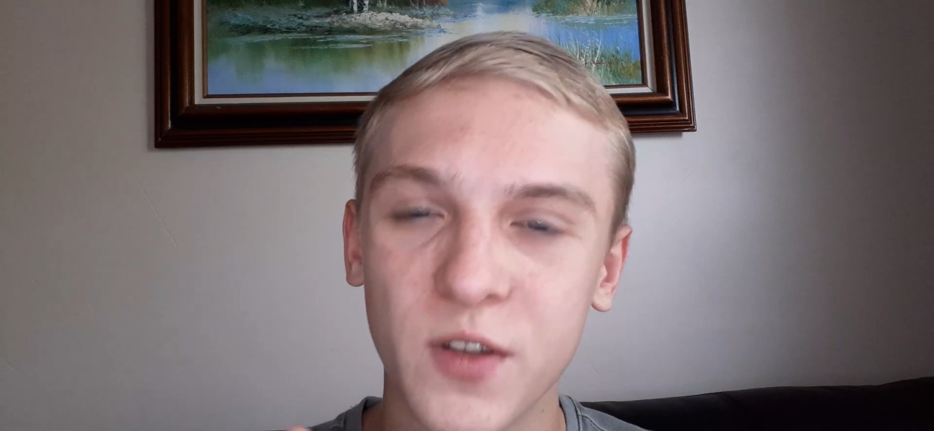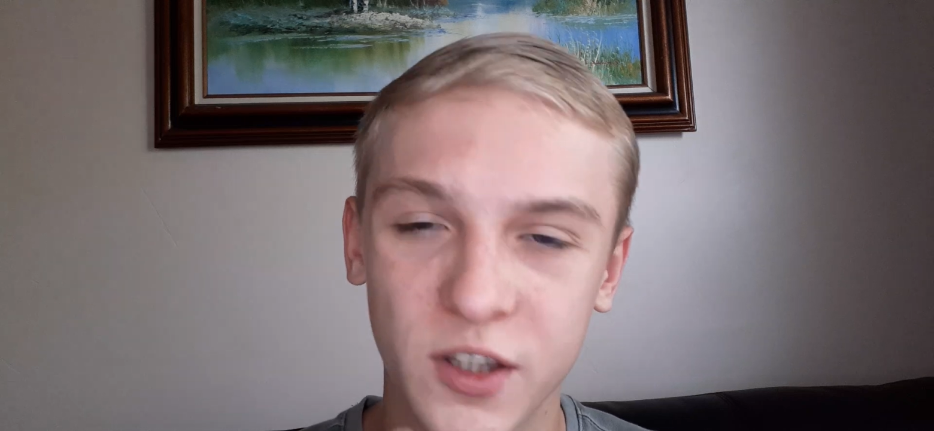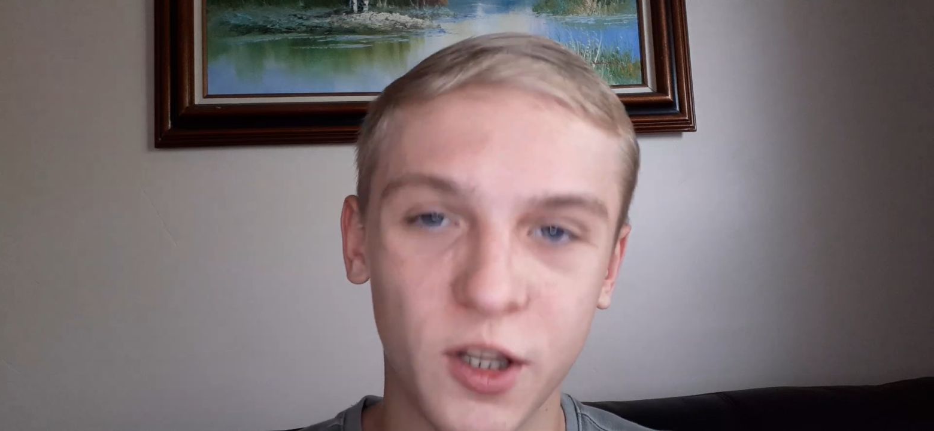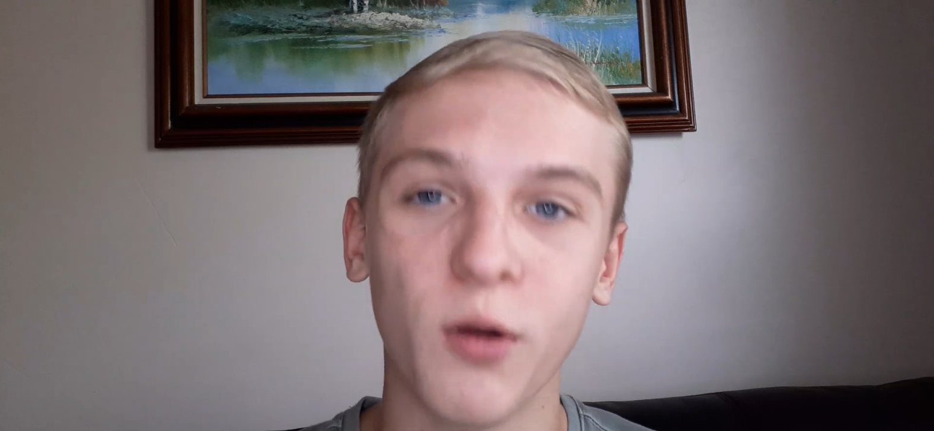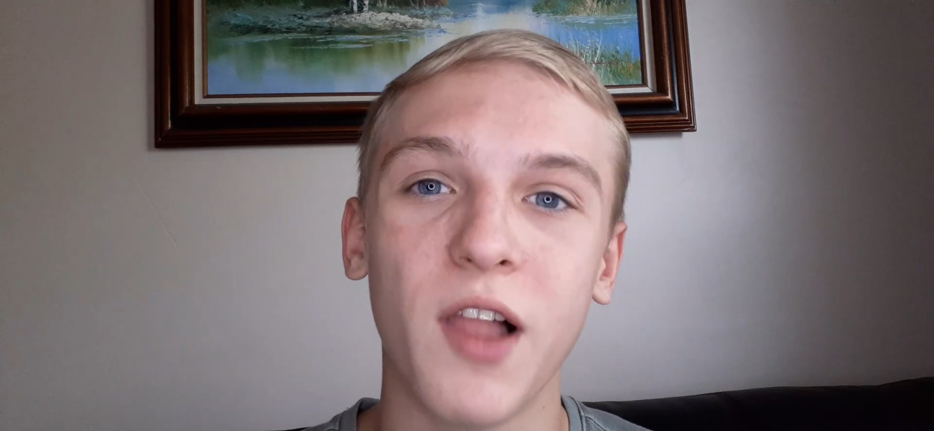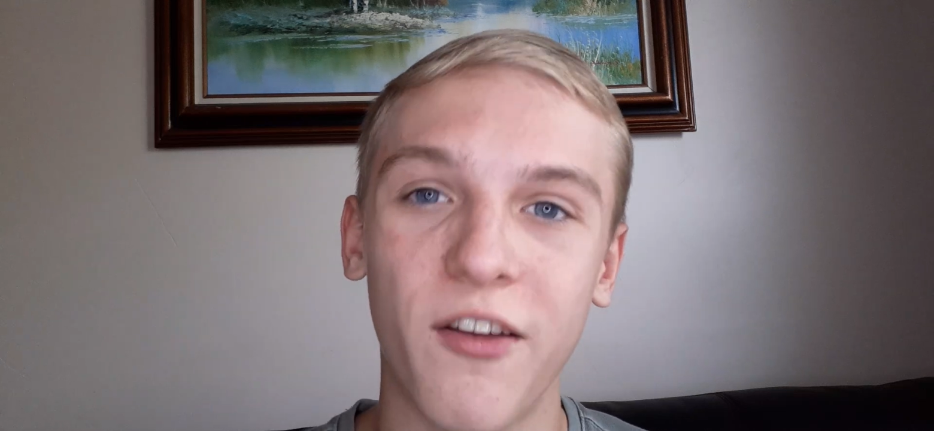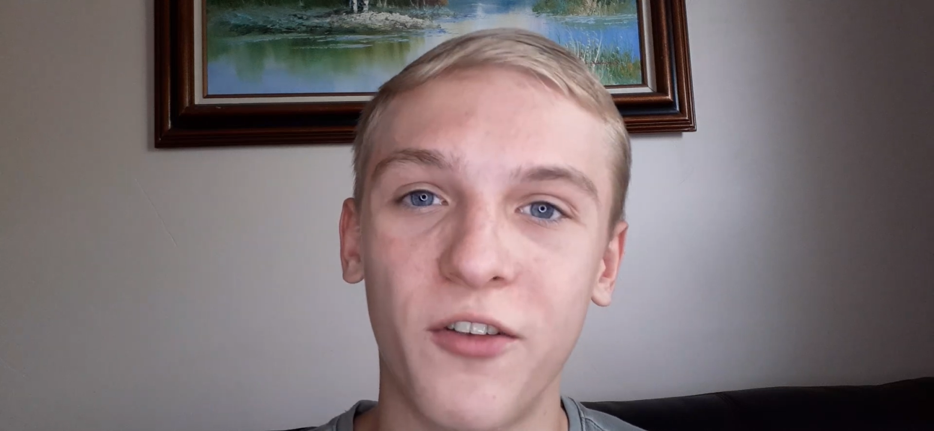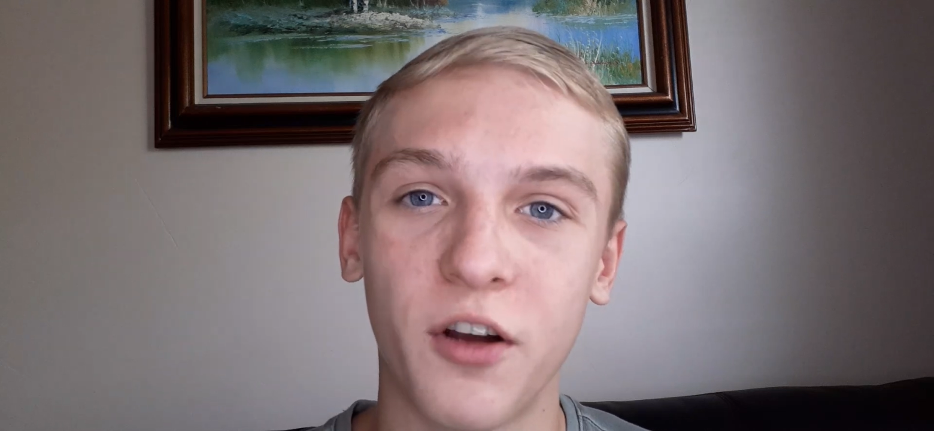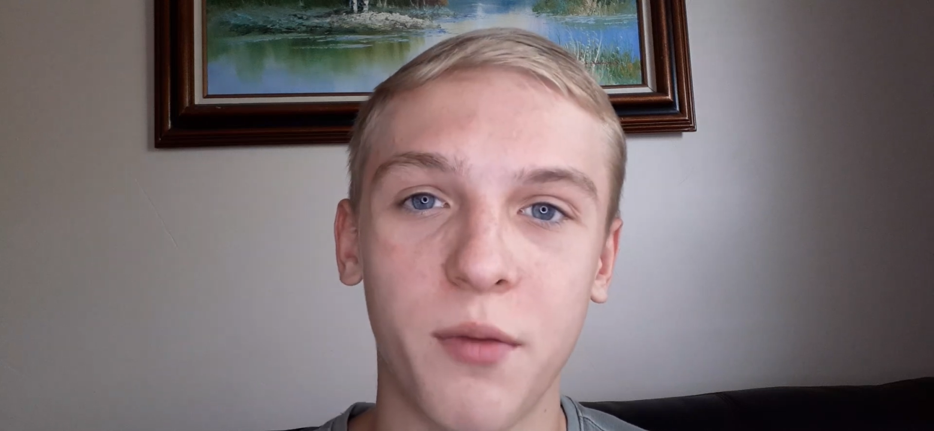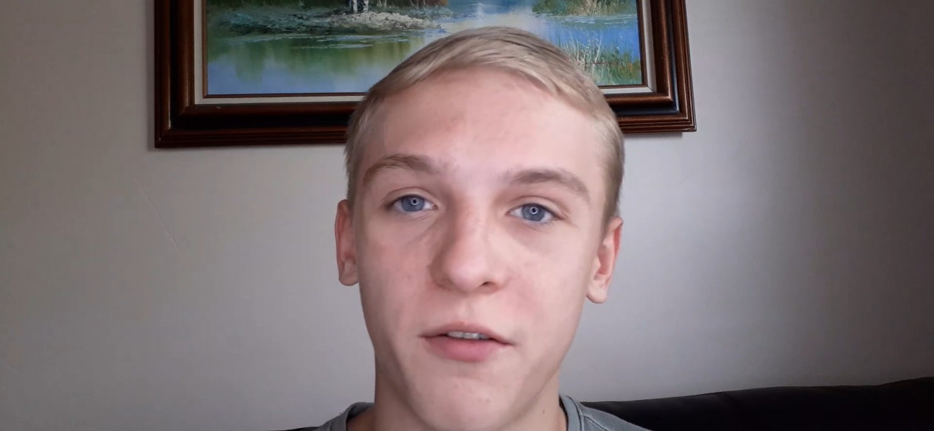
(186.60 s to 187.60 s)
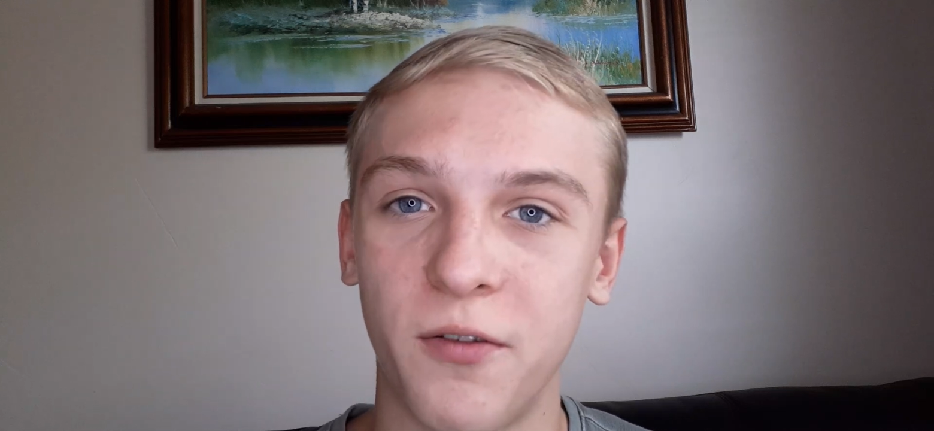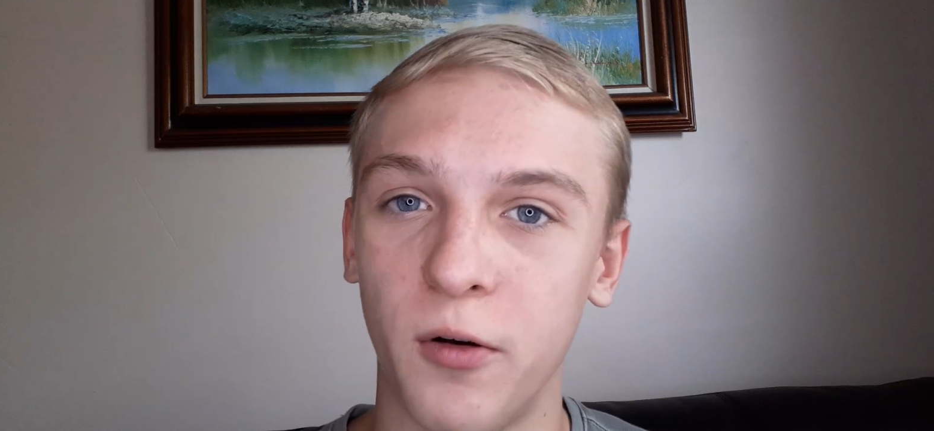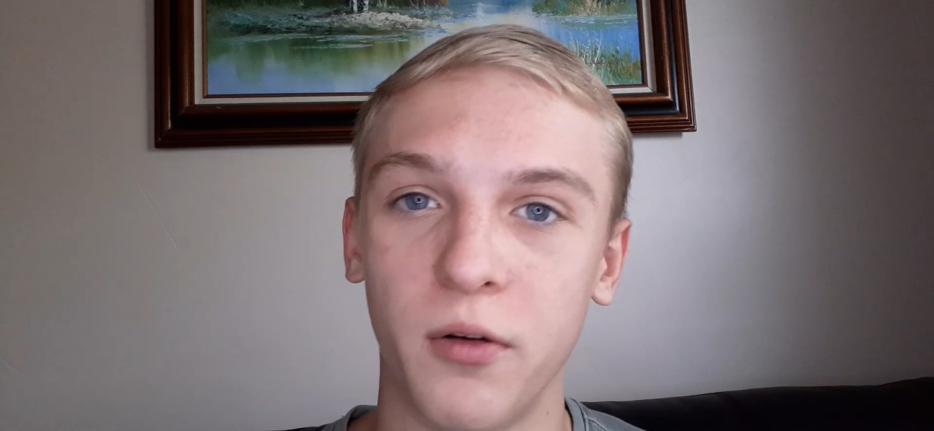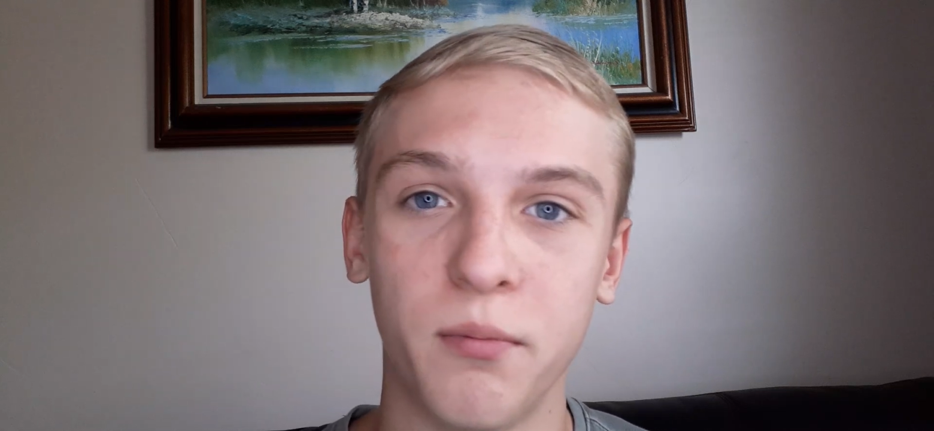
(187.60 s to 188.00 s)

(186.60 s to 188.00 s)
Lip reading: no lifing on my phone,